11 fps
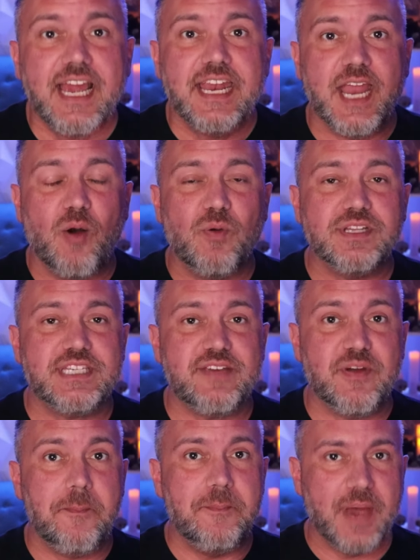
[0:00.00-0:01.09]
Now what's
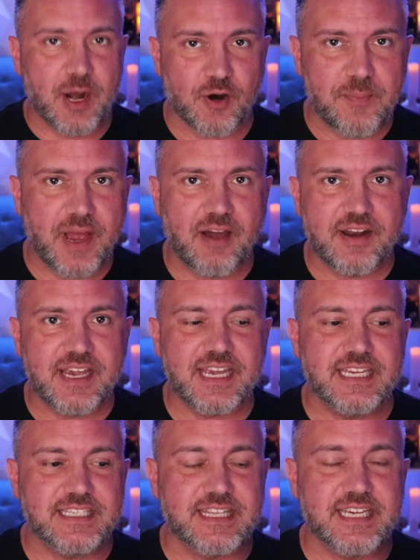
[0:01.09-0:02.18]
even better about it is